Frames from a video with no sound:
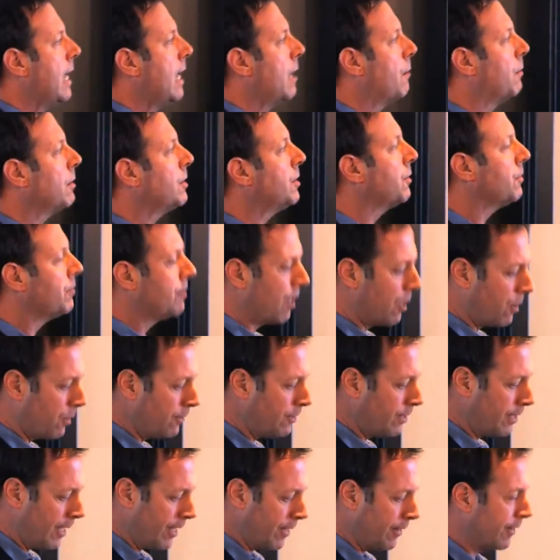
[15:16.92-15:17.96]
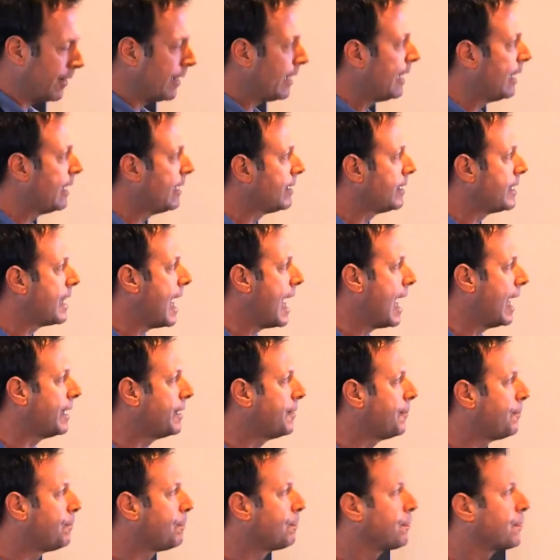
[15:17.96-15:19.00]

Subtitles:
And what you'll notice here is that